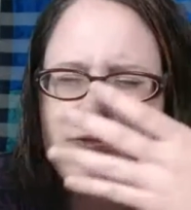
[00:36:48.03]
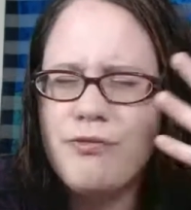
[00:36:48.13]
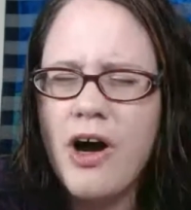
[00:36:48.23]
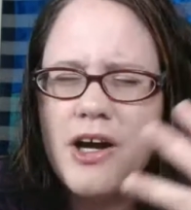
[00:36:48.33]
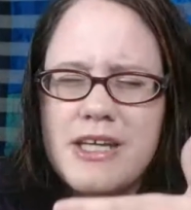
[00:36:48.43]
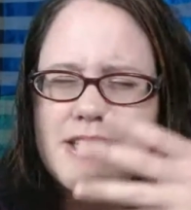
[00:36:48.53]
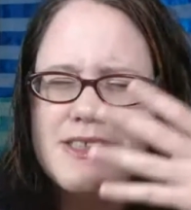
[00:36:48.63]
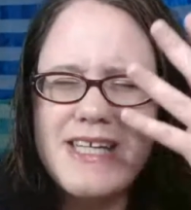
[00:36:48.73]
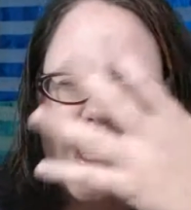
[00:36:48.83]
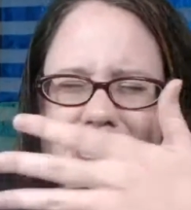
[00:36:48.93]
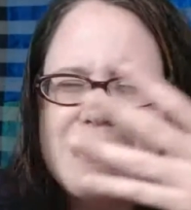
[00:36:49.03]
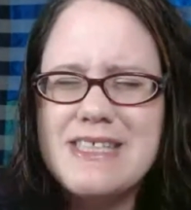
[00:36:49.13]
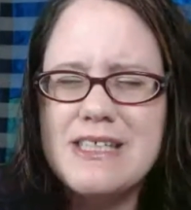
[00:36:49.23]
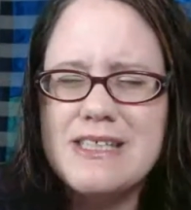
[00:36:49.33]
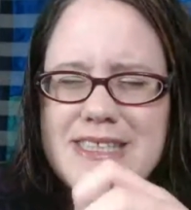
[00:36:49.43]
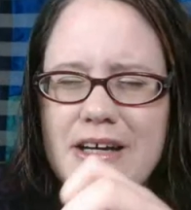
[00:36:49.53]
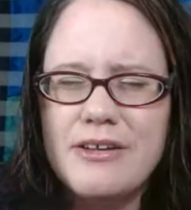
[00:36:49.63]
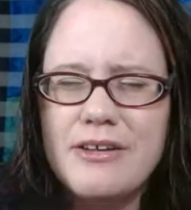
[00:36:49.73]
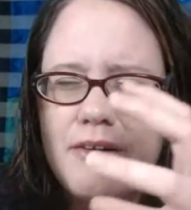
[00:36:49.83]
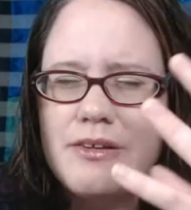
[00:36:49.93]
foggy, it's hazy, it's down,
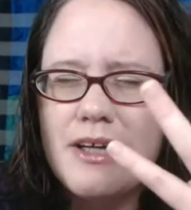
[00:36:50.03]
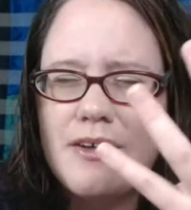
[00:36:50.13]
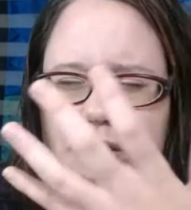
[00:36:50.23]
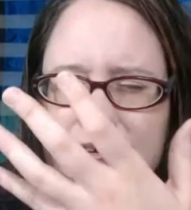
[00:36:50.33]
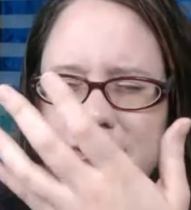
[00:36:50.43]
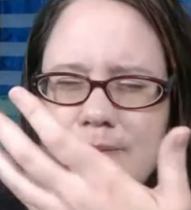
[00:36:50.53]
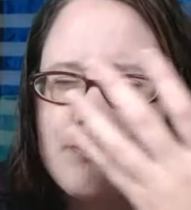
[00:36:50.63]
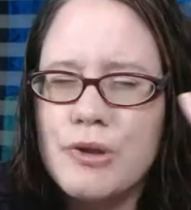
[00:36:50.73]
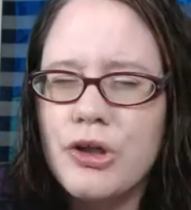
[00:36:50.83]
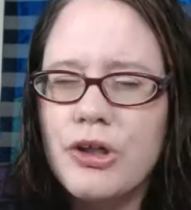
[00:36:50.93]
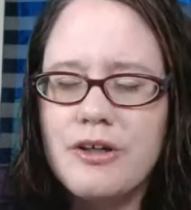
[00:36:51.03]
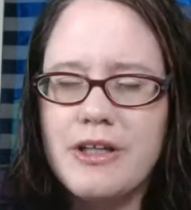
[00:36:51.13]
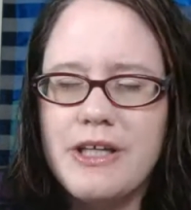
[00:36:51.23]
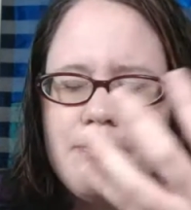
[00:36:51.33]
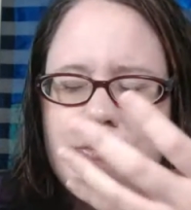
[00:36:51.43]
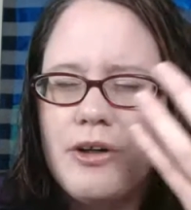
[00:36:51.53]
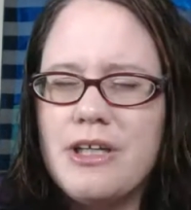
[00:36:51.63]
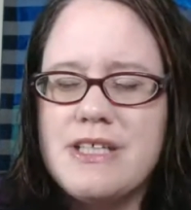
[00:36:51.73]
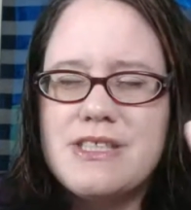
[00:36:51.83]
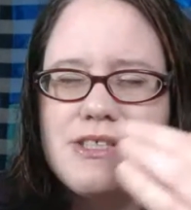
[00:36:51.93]
you know, down there it's
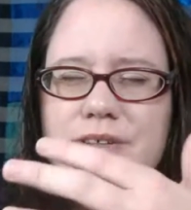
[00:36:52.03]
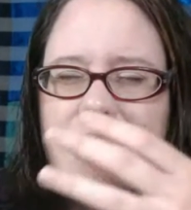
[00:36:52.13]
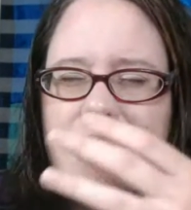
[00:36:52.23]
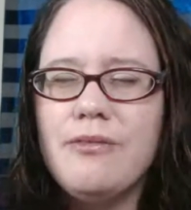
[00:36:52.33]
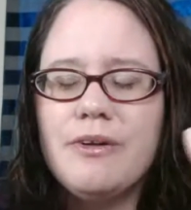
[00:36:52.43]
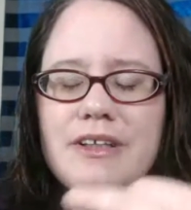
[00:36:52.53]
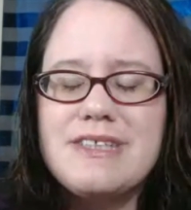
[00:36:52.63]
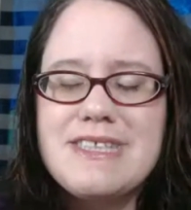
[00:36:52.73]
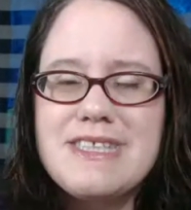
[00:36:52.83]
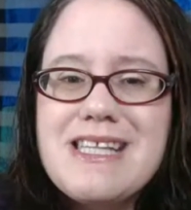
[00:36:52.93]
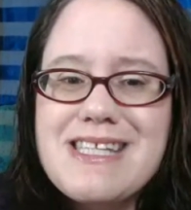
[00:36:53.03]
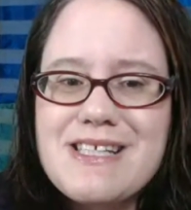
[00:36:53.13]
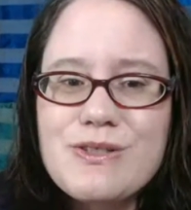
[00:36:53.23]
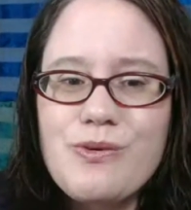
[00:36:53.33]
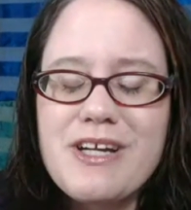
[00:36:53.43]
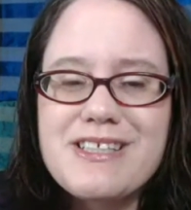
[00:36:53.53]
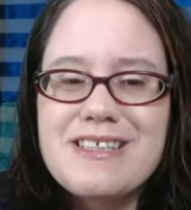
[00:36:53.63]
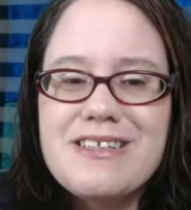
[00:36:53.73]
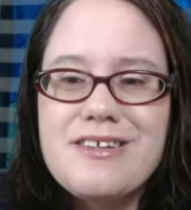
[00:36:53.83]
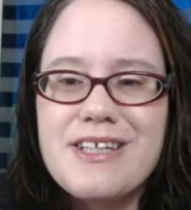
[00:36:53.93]
murky, so you can't really see things quite as
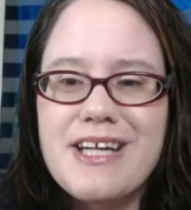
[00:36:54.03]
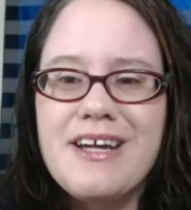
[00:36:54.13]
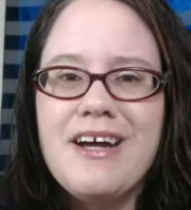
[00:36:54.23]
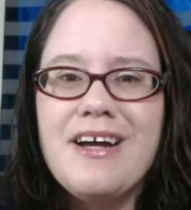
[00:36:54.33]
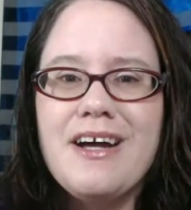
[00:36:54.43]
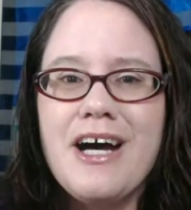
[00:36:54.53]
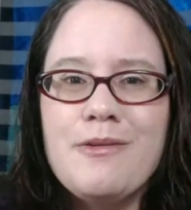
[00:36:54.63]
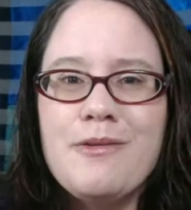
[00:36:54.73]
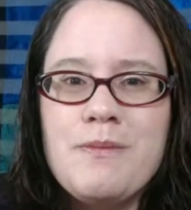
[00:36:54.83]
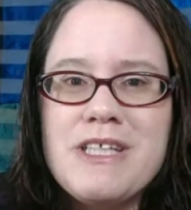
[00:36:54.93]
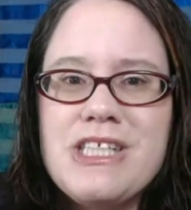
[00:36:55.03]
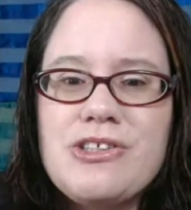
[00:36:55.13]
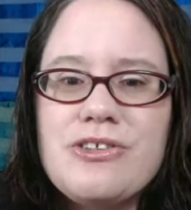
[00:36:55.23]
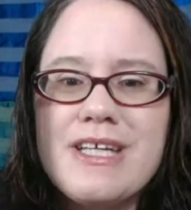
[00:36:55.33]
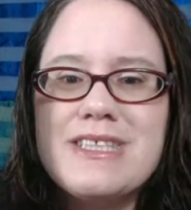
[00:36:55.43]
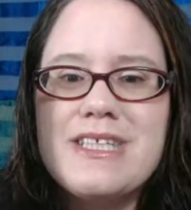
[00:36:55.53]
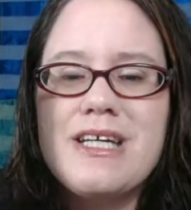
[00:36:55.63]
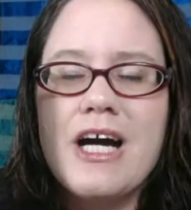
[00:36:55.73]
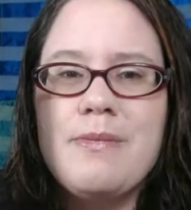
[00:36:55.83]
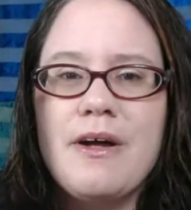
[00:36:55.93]
clearly. And my teacher likes to
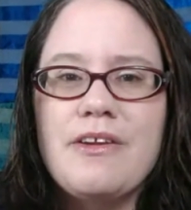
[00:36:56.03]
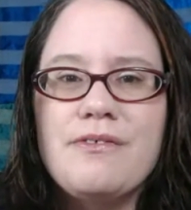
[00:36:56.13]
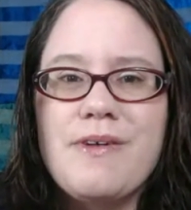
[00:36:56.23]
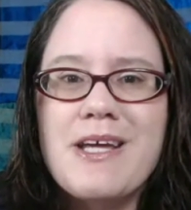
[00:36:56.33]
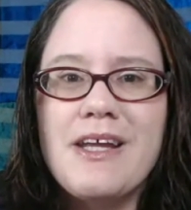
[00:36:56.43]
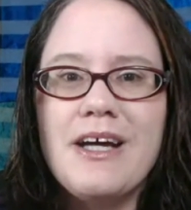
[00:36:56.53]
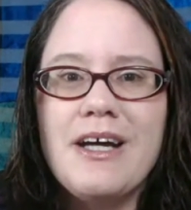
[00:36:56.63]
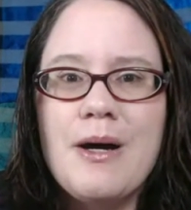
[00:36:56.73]
talk about the fact that